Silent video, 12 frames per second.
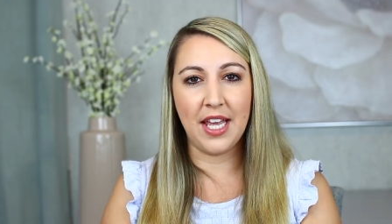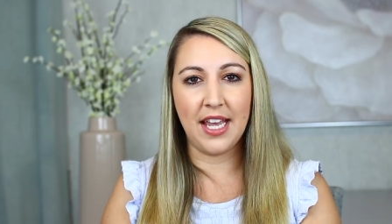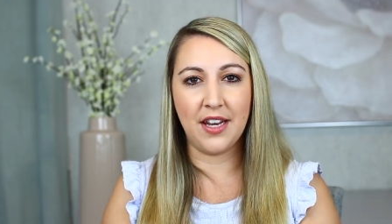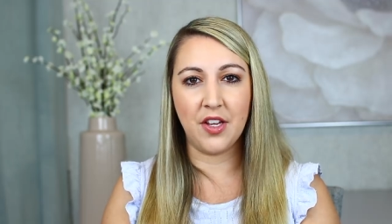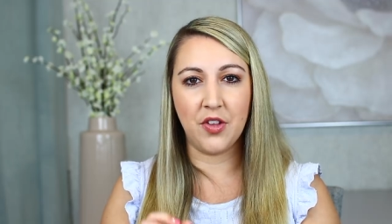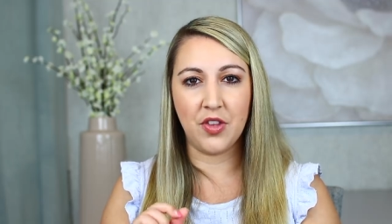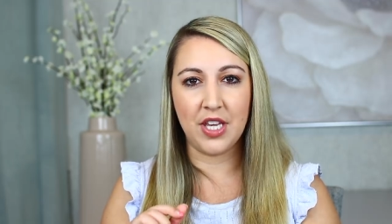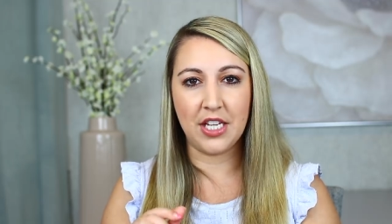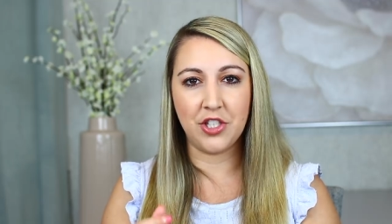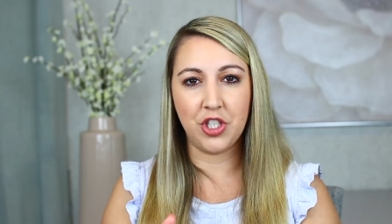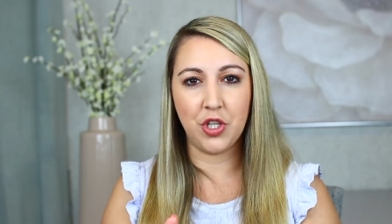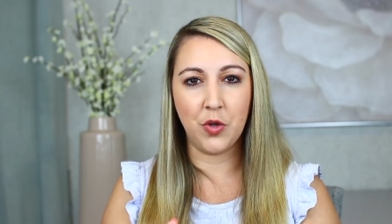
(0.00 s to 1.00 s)
in the
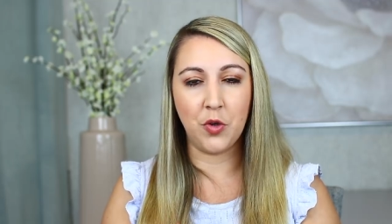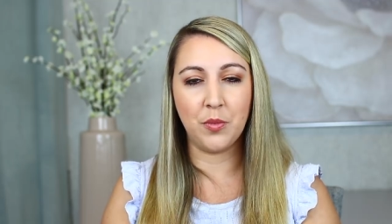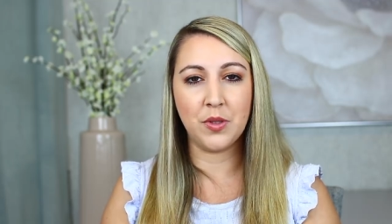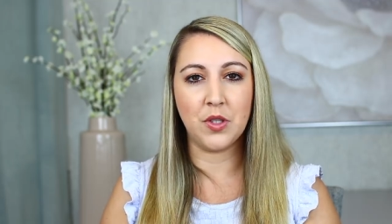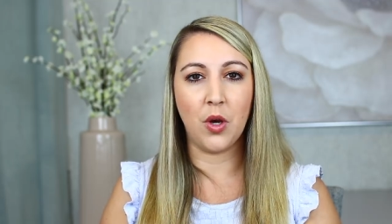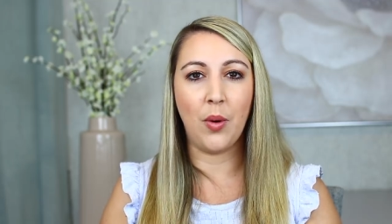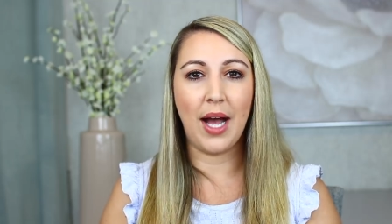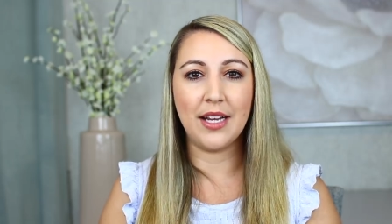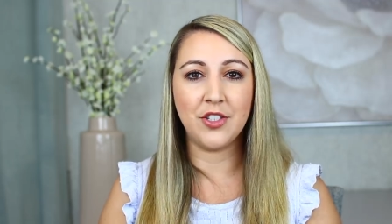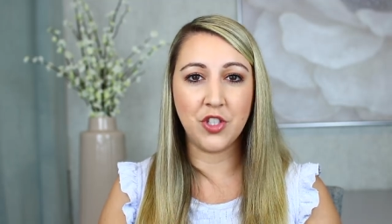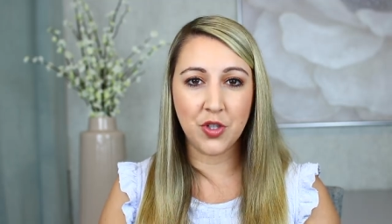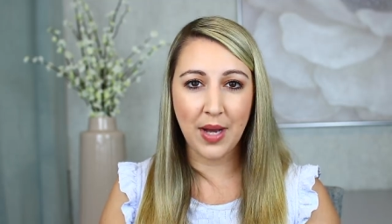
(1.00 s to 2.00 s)
tube. So I
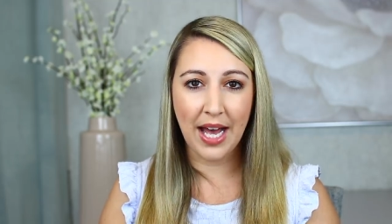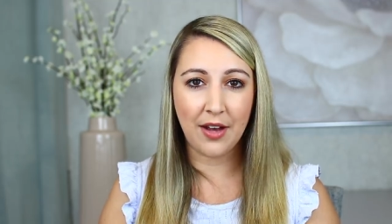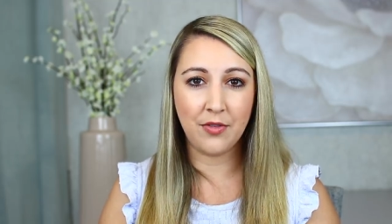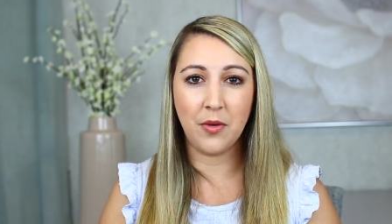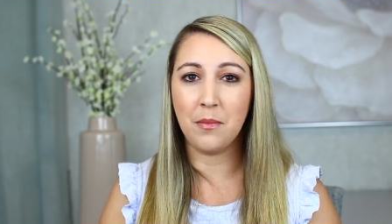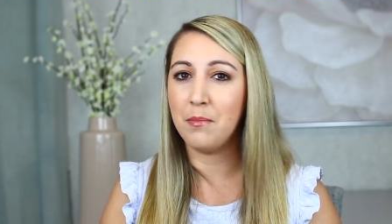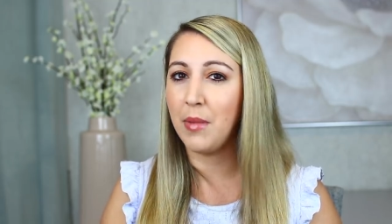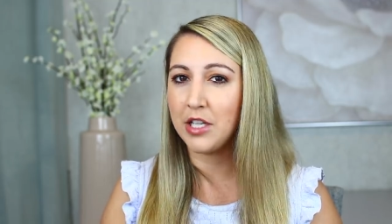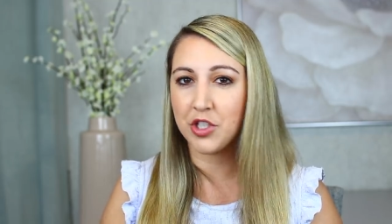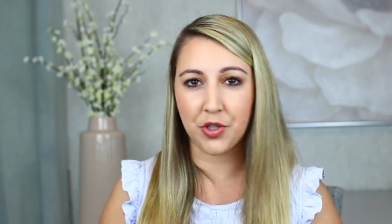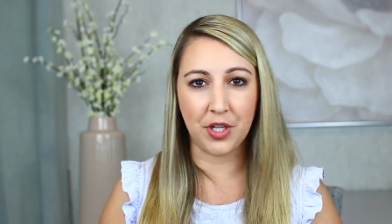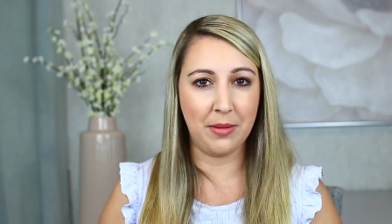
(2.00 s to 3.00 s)
do have
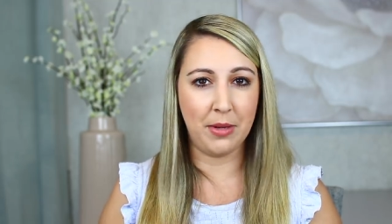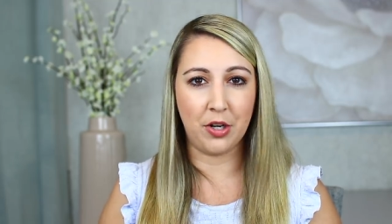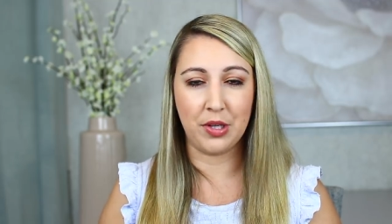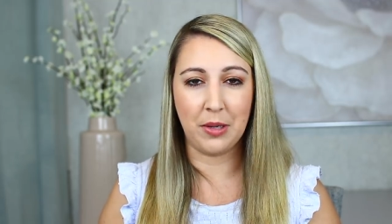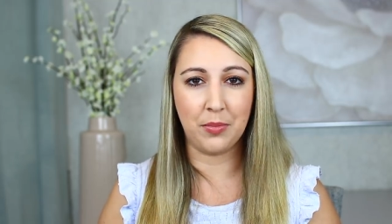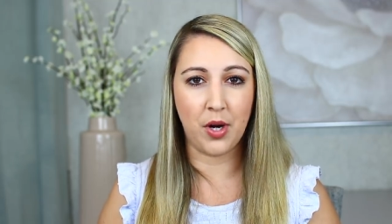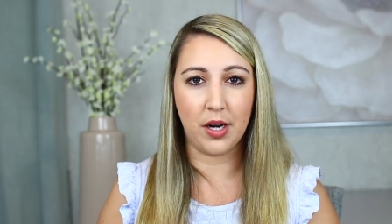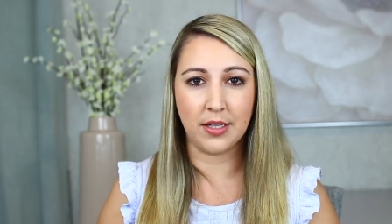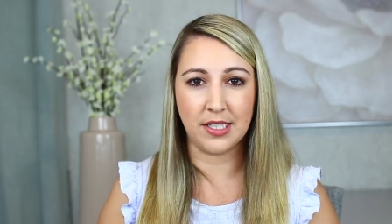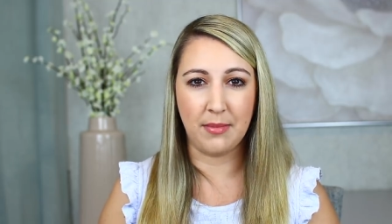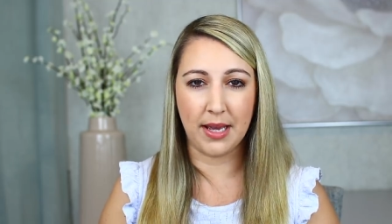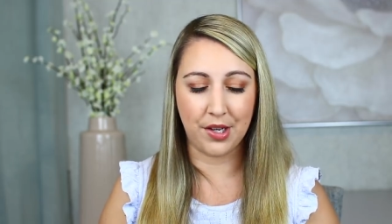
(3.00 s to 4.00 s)
much creamier lip
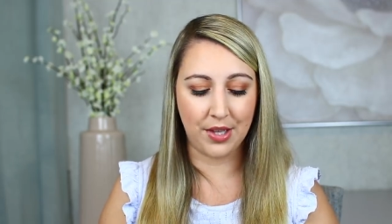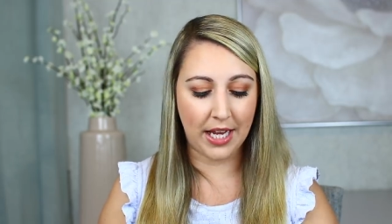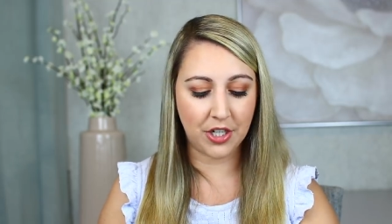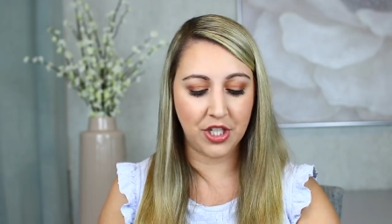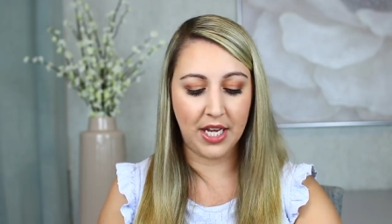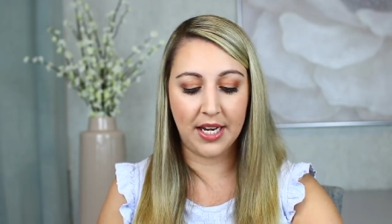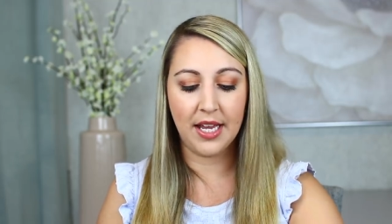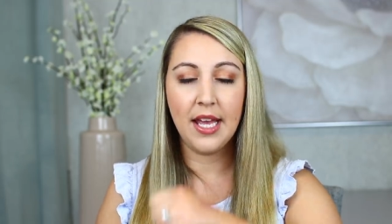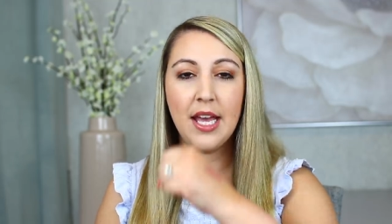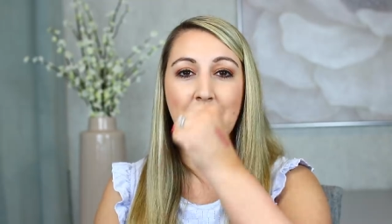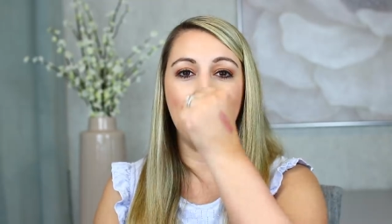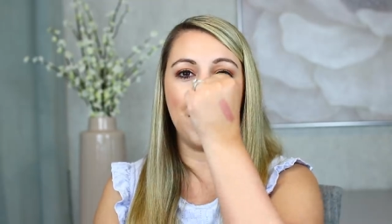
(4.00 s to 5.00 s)
products in my collection,
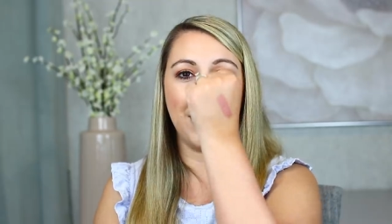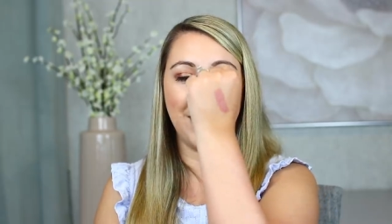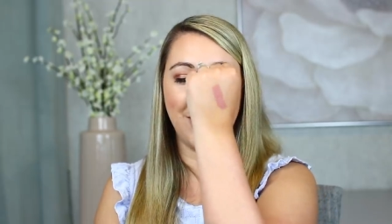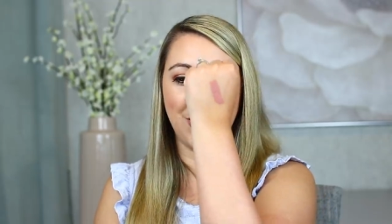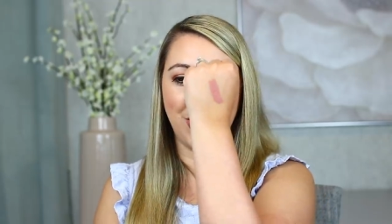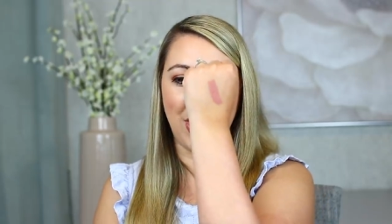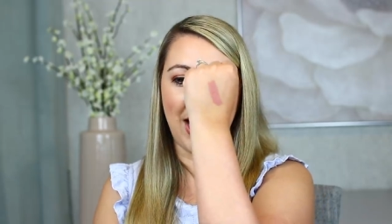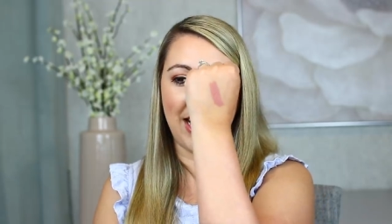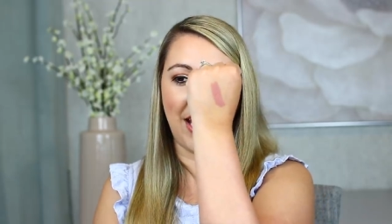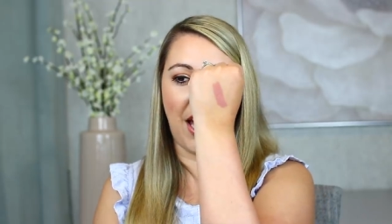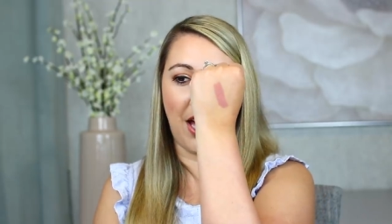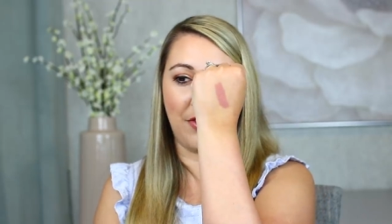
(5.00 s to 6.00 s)
but this is the
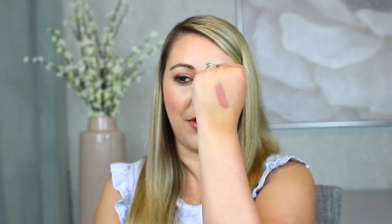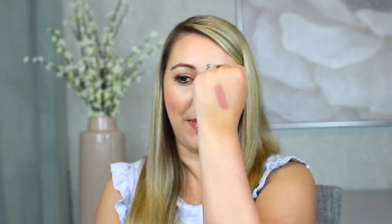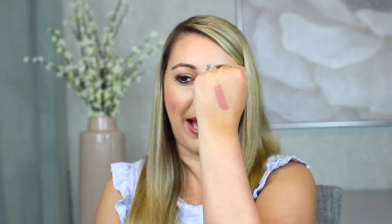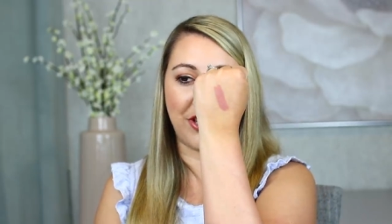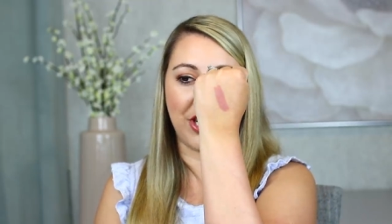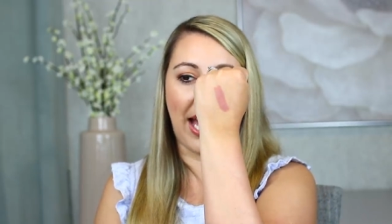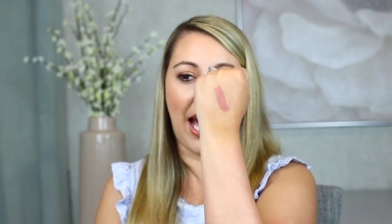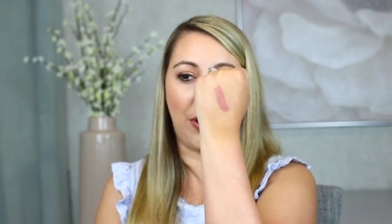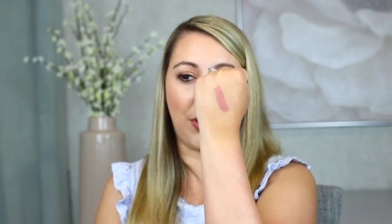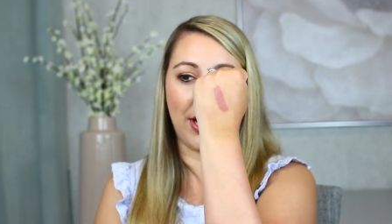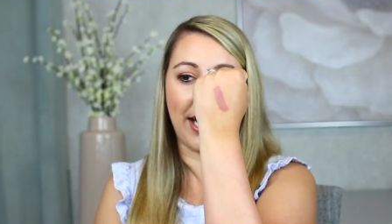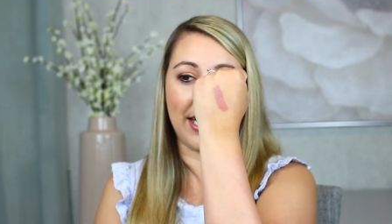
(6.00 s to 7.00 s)
shade of Magic
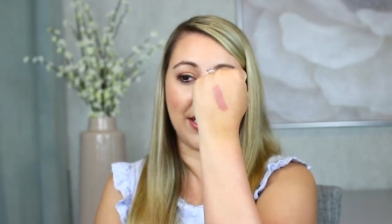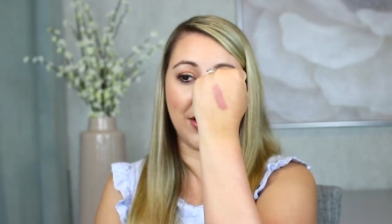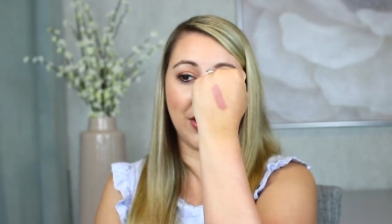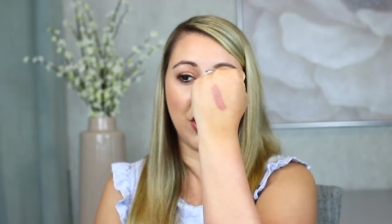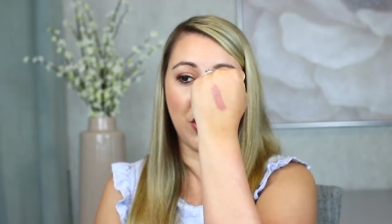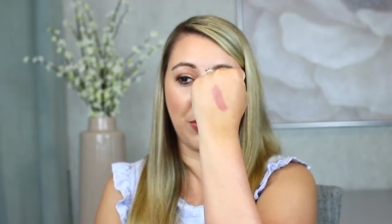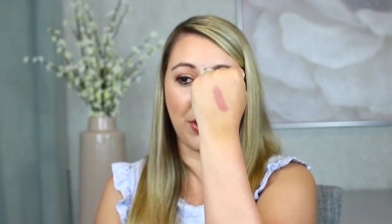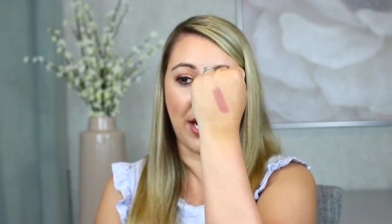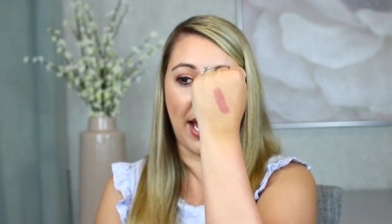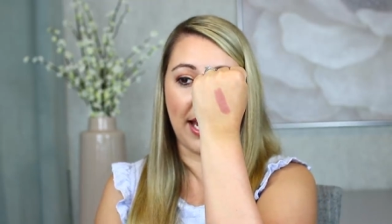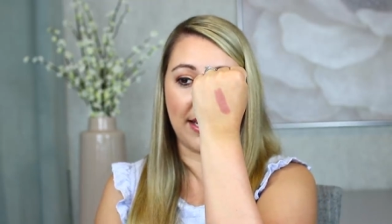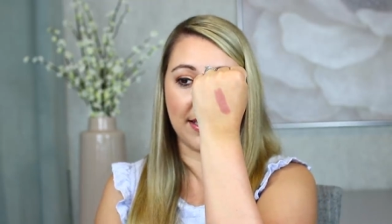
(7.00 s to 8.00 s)
Hour. It is super
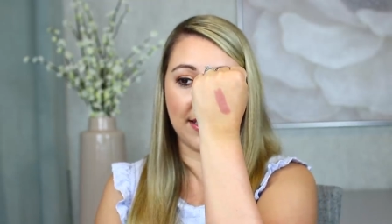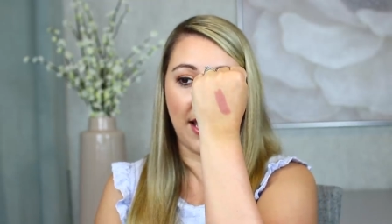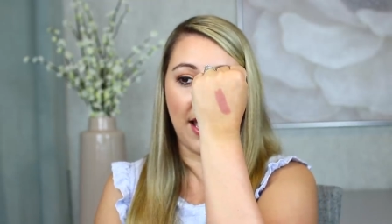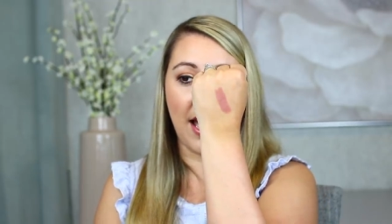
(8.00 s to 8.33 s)
nice.